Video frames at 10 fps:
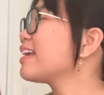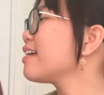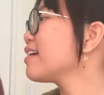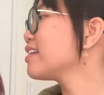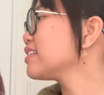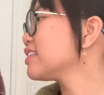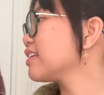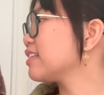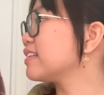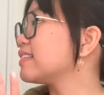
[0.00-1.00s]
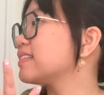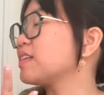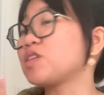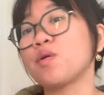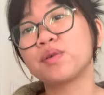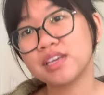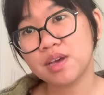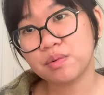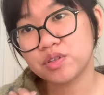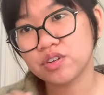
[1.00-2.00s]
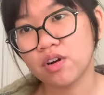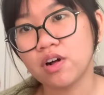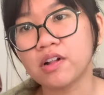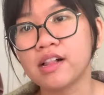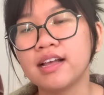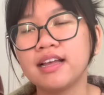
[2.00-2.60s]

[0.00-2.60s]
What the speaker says: and this is the Tokyo shawl.